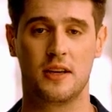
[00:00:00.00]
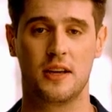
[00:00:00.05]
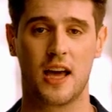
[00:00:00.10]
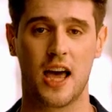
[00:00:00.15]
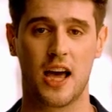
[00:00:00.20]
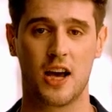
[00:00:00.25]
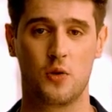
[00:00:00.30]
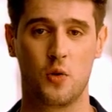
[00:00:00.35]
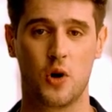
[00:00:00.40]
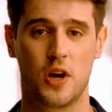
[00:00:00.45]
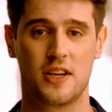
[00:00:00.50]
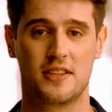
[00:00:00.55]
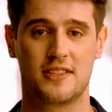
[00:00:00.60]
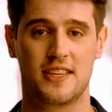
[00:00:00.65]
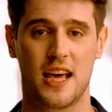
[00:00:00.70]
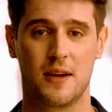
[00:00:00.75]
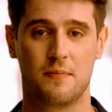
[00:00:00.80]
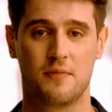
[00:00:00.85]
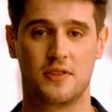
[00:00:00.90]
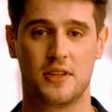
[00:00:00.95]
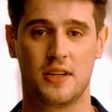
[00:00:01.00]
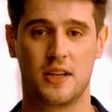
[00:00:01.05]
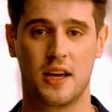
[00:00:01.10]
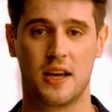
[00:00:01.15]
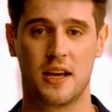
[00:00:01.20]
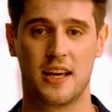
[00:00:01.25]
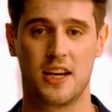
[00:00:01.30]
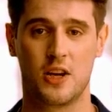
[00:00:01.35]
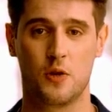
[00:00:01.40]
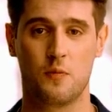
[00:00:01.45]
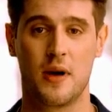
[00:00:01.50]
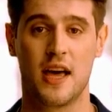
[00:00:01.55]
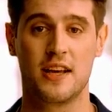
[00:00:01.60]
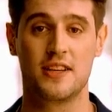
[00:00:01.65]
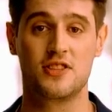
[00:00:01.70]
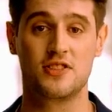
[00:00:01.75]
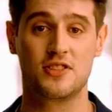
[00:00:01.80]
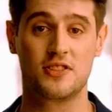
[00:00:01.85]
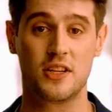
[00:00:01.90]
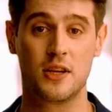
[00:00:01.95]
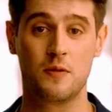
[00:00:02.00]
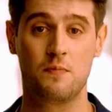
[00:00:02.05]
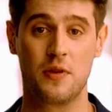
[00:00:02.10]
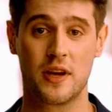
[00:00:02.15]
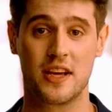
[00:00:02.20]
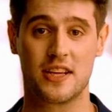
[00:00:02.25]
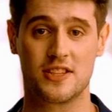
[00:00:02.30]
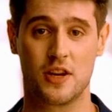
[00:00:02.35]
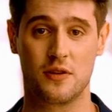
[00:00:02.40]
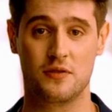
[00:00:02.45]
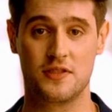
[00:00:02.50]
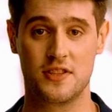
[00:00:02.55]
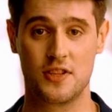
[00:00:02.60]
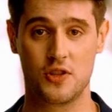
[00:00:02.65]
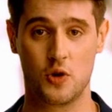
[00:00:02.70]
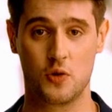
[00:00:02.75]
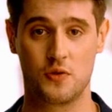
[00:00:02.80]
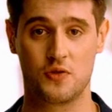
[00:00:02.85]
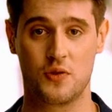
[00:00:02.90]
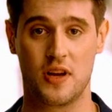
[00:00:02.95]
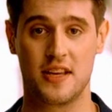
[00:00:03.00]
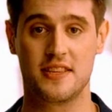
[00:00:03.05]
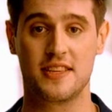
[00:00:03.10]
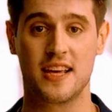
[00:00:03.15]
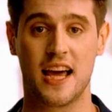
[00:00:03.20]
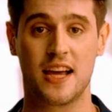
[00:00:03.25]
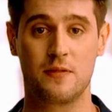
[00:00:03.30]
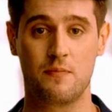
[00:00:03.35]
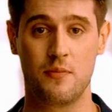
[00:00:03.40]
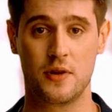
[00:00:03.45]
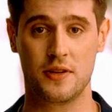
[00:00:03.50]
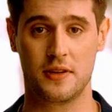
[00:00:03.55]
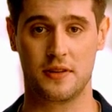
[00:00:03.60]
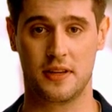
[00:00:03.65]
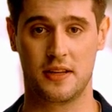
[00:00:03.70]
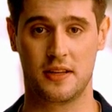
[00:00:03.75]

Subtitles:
AOR exams, legal practitioner, police officer or forensic expert,